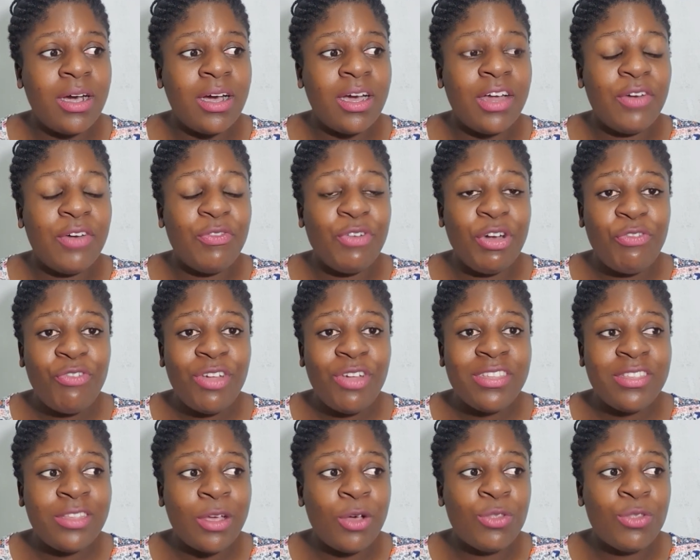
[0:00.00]

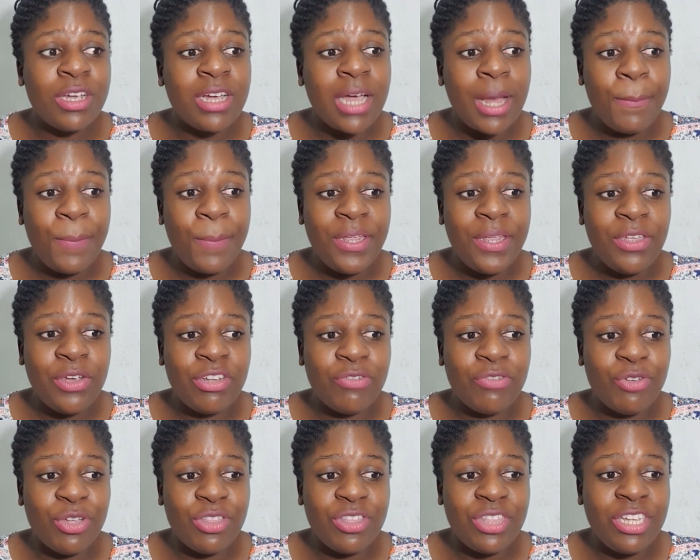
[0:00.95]
reference. Now the company you're
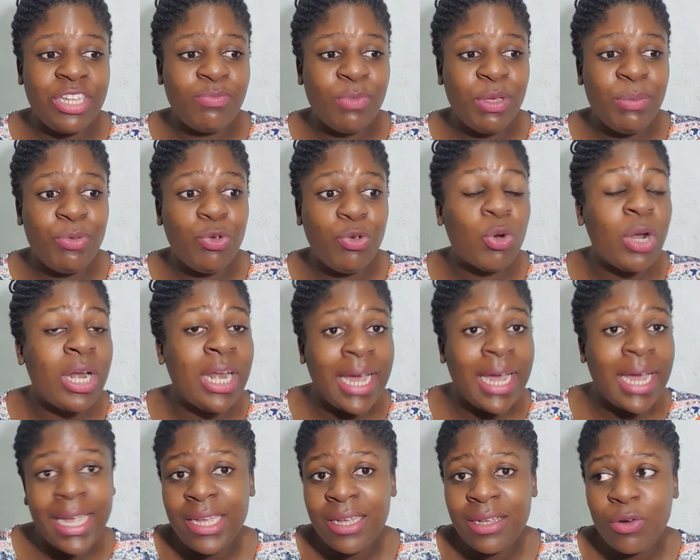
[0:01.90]
interviewing thinks maybe you are
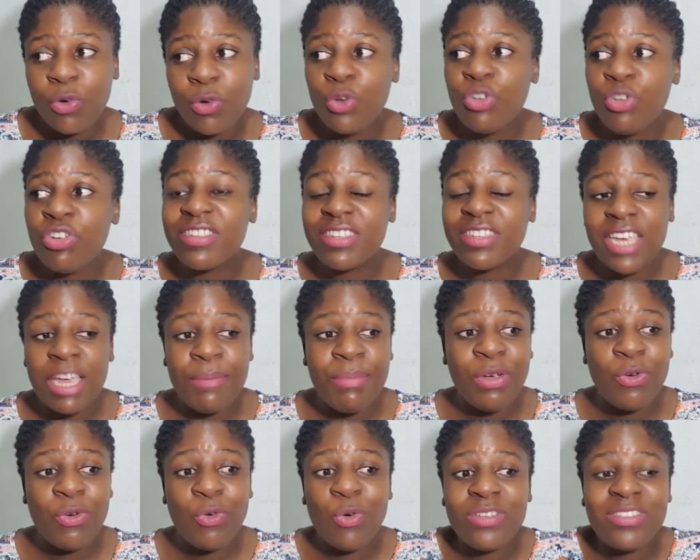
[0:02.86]
lying or you're
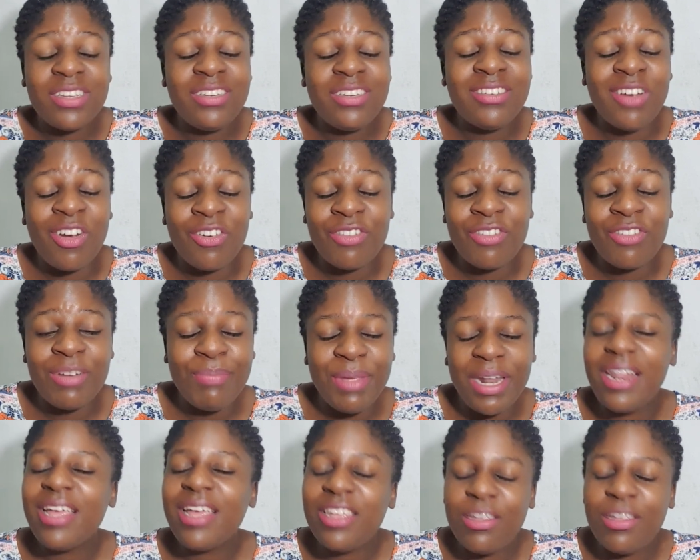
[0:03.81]
scamming or it's a downrun.
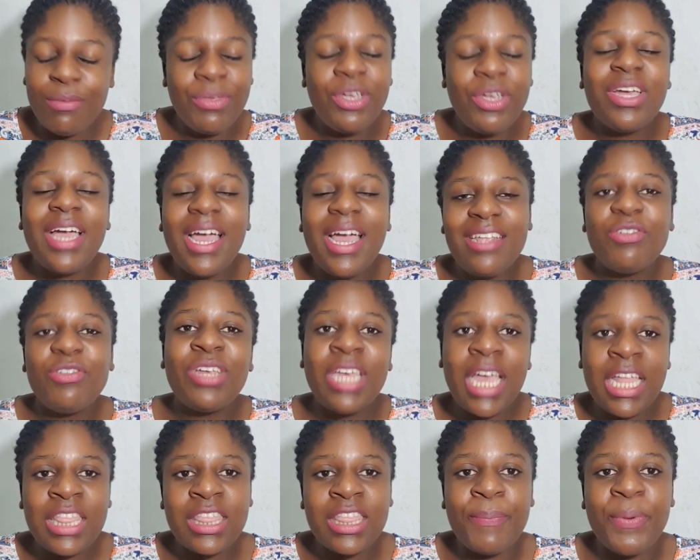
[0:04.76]
Like, you guys, you
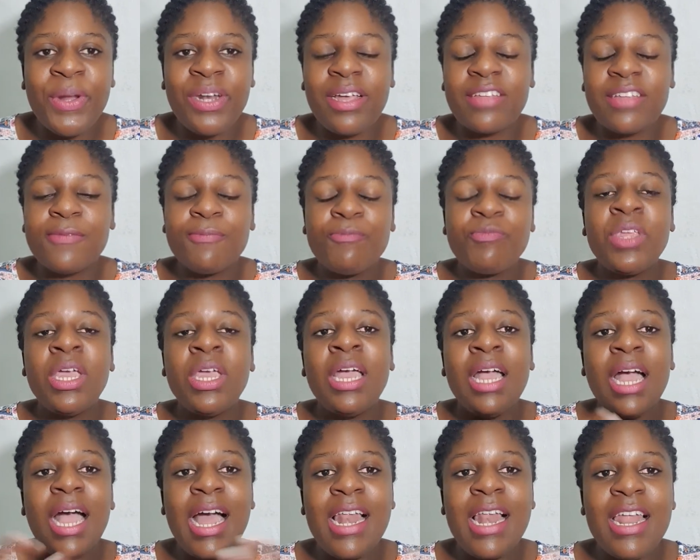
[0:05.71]
get the point, guys.
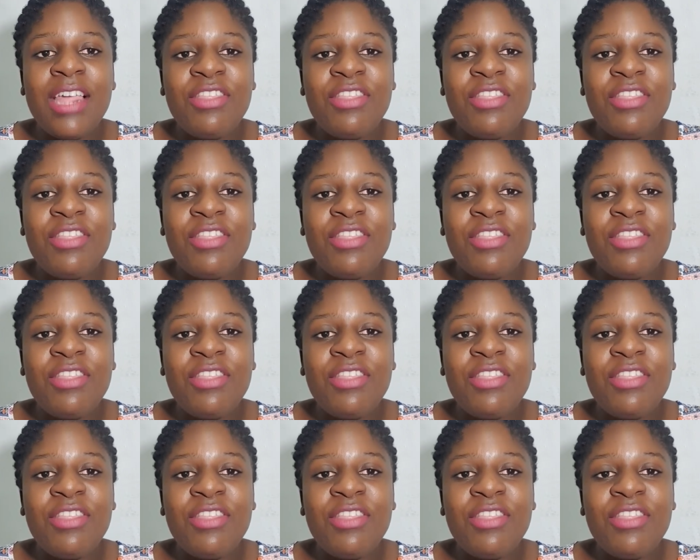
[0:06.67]
I let